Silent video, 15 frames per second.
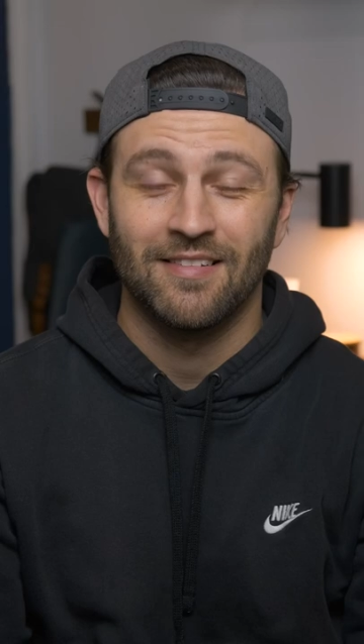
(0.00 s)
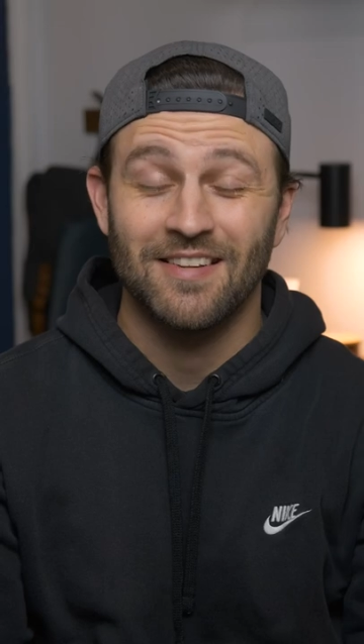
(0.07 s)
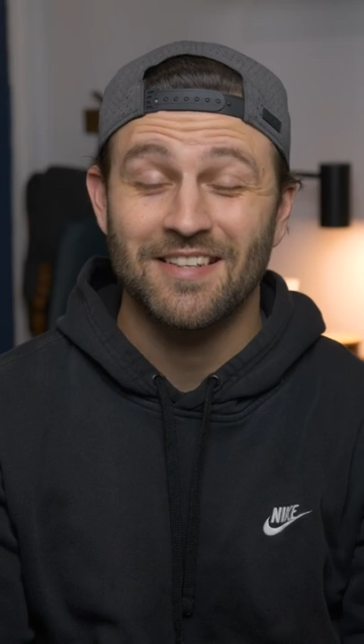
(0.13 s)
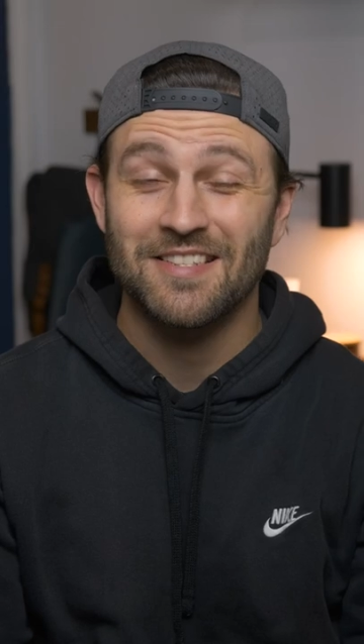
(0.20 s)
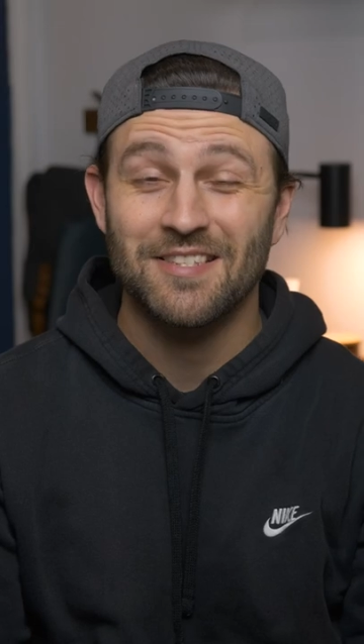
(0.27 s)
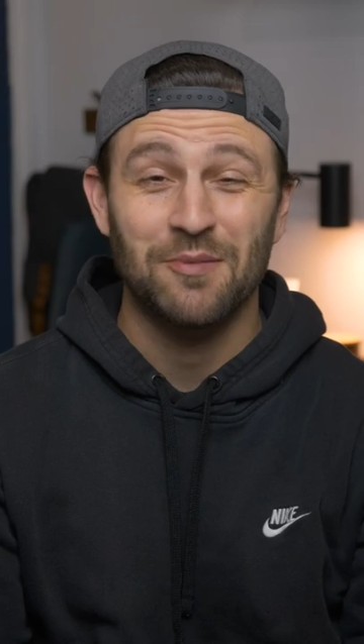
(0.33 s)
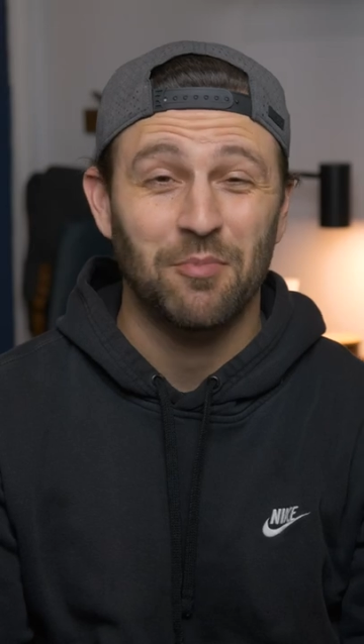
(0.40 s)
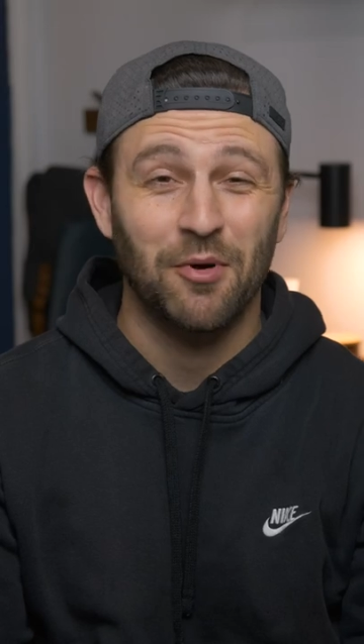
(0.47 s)
This
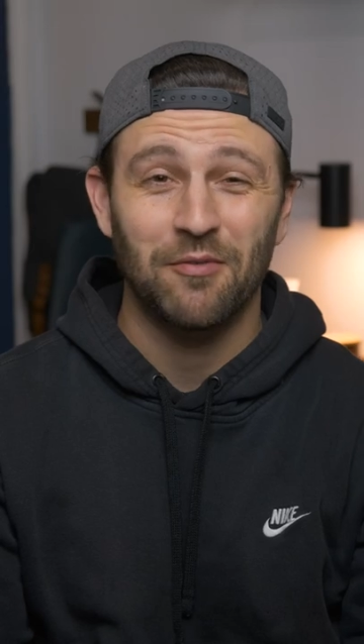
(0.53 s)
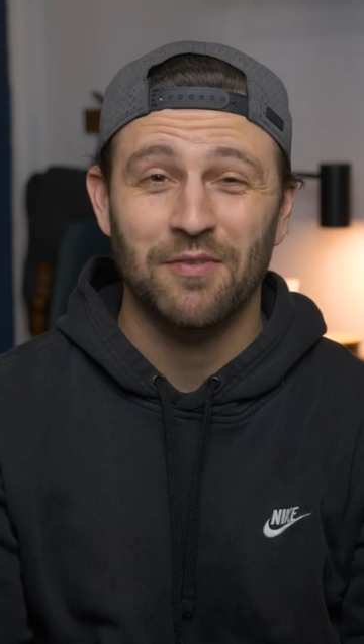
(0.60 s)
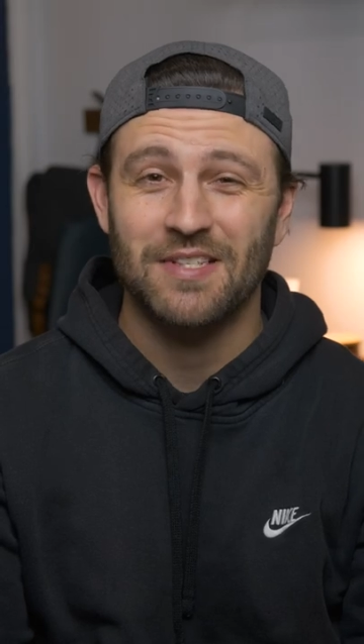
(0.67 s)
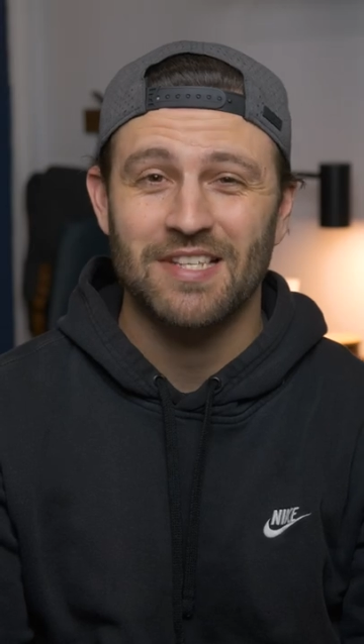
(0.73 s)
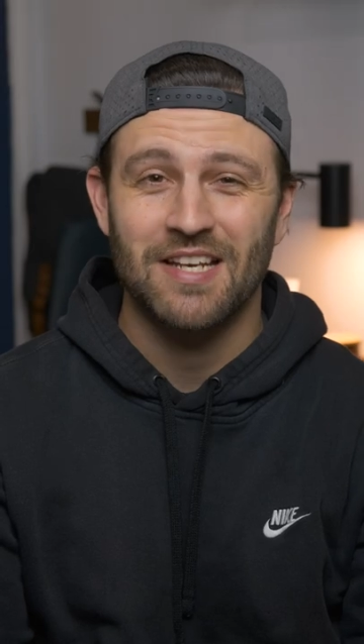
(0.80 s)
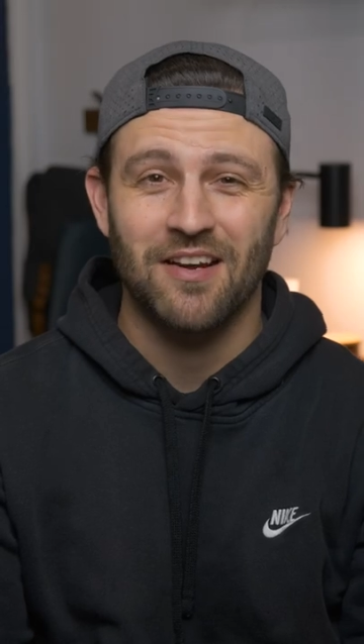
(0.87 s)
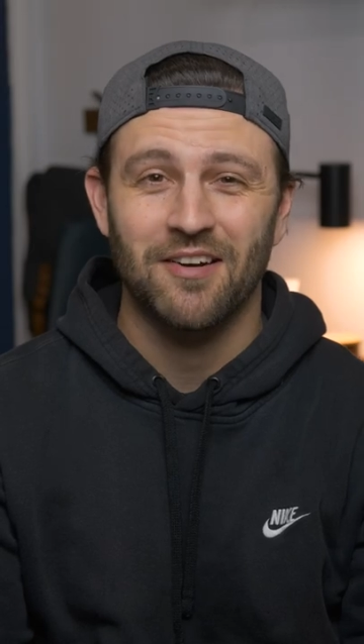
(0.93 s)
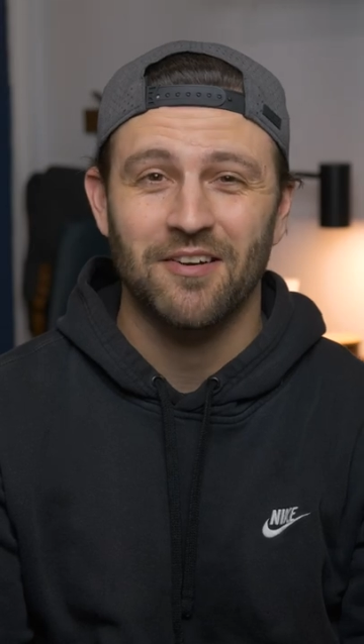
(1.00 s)
is a perfect
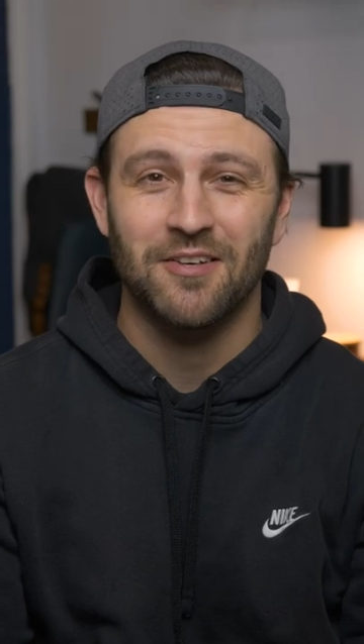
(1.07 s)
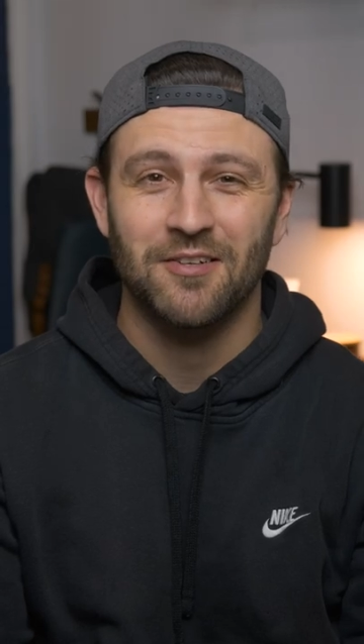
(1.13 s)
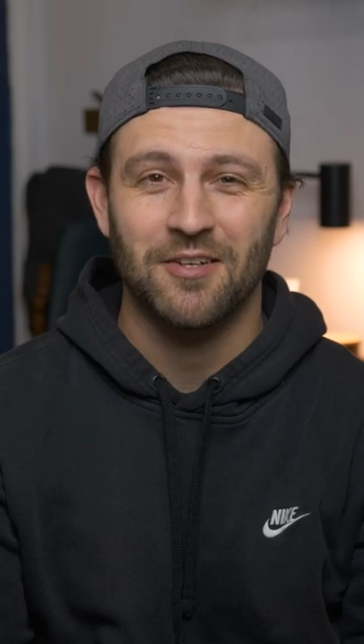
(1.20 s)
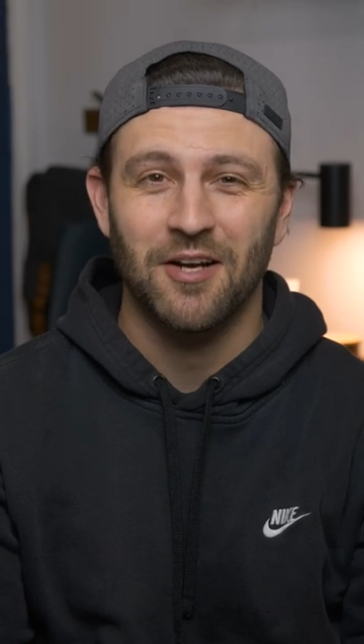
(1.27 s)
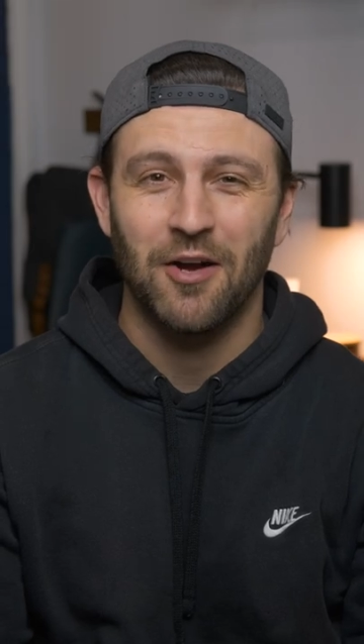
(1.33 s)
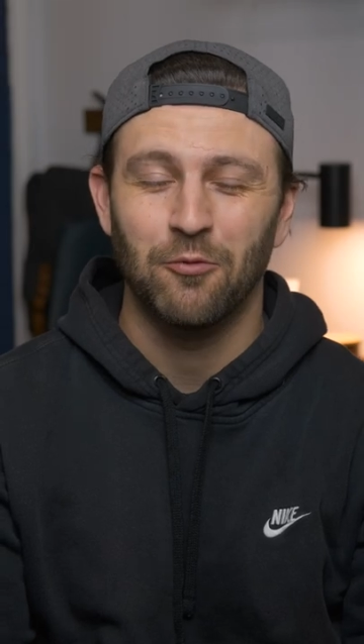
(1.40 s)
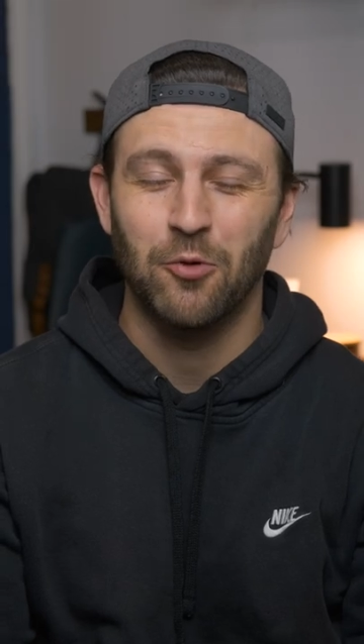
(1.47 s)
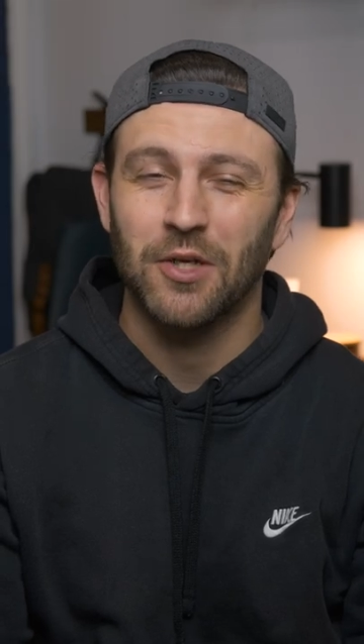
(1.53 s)
scenario
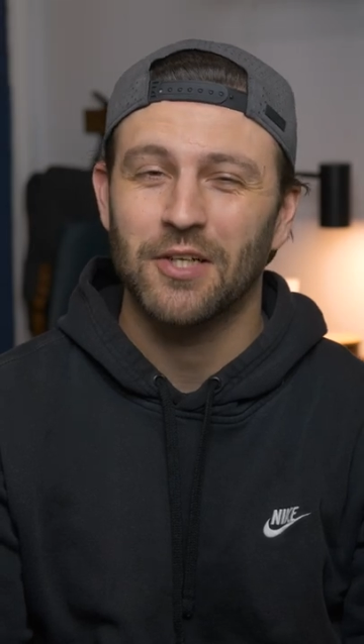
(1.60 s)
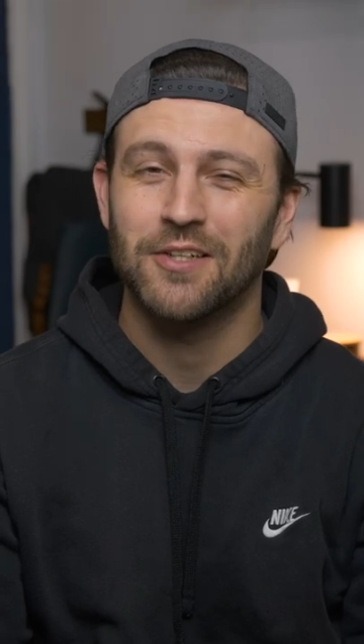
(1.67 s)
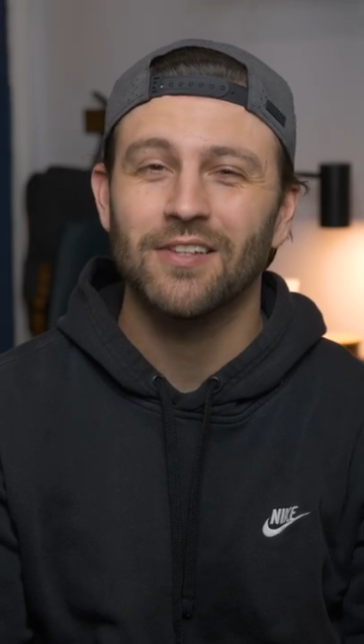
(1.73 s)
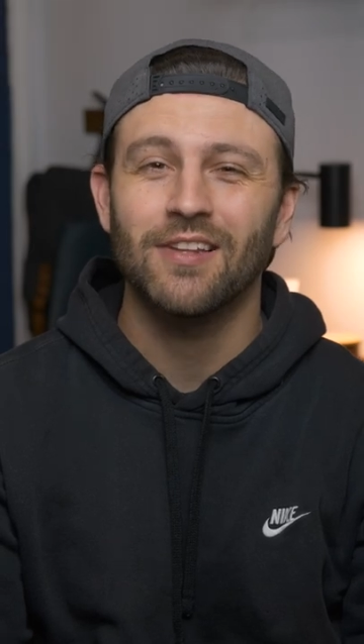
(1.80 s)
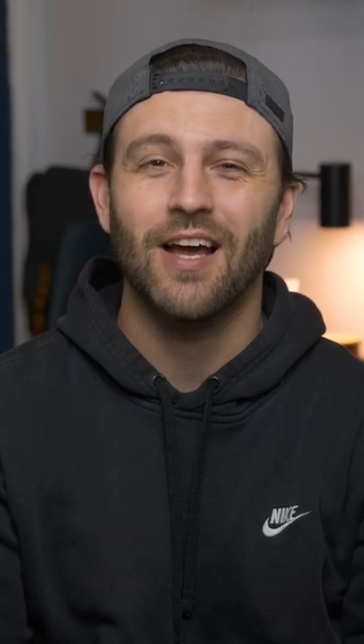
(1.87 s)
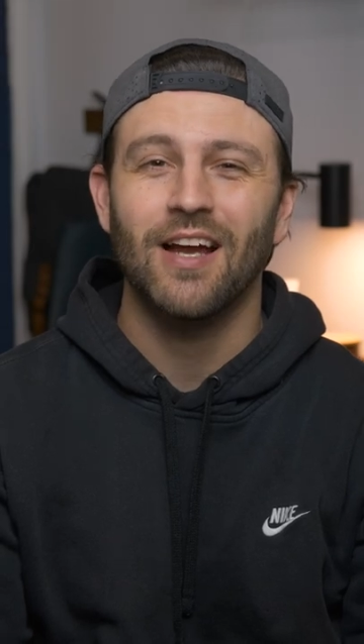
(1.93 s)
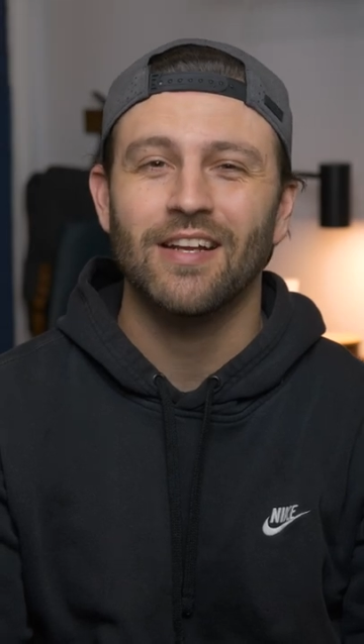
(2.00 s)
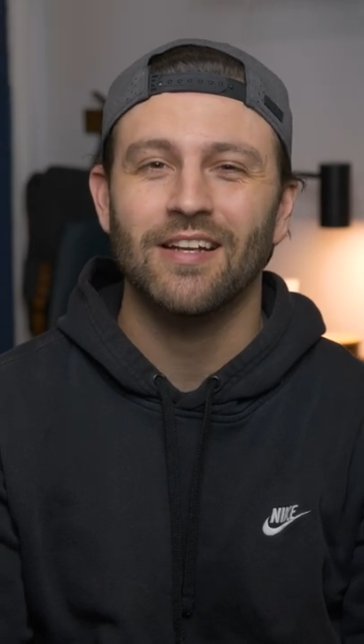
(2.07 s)
of what good
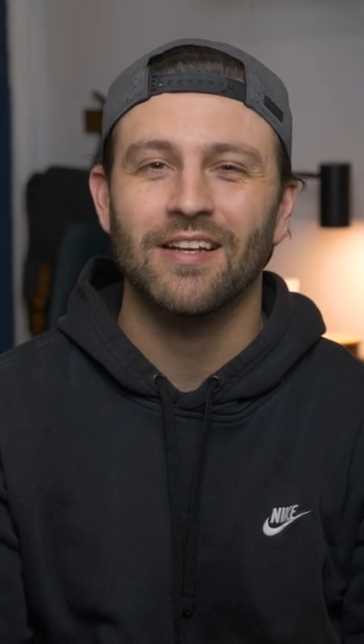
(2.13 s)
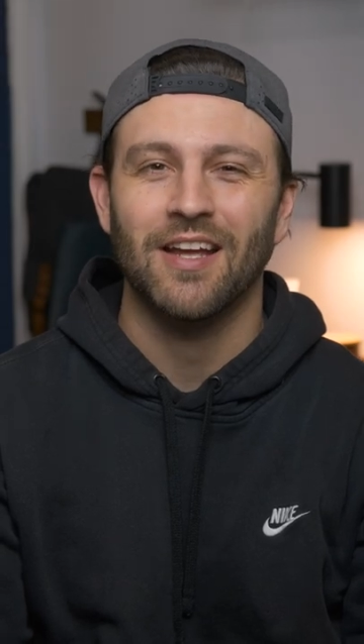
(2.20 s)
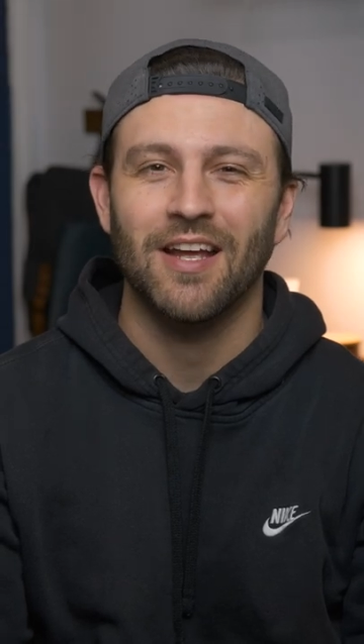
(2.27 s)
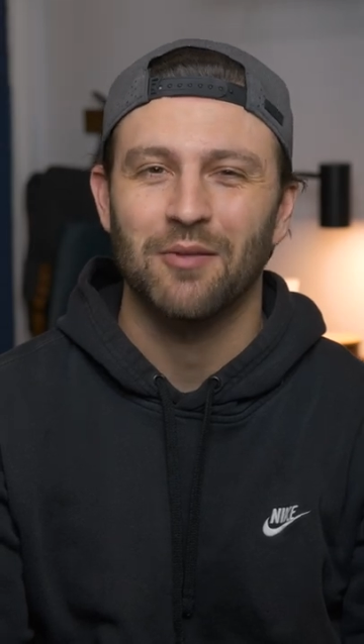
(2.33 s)
lighting